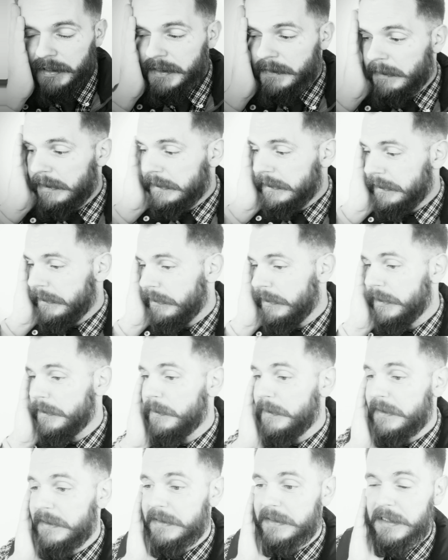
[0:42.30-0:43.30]
Christmas,
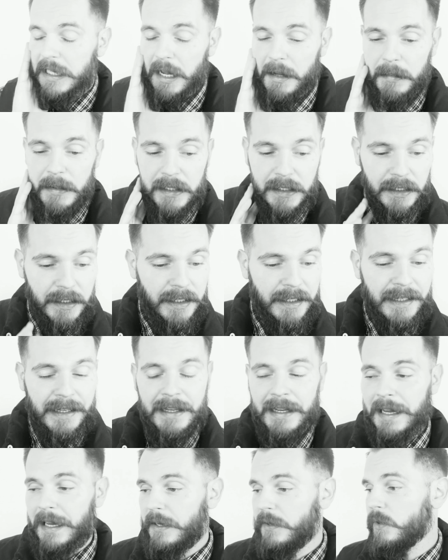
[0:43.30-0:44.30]
Christmas is coming.
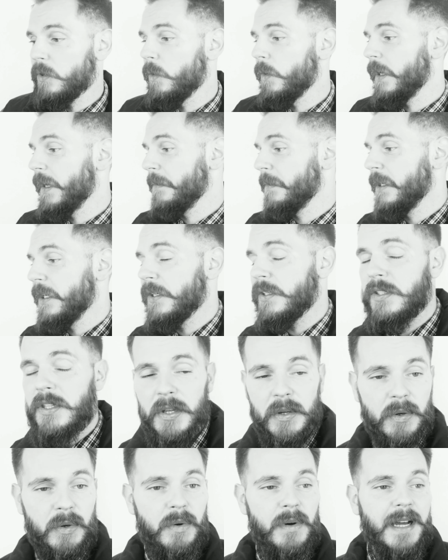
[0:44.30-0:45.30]
I don't know what I'm gonna
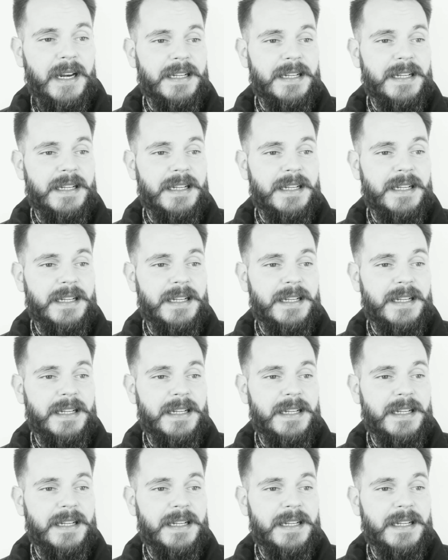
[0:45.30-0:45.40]
do.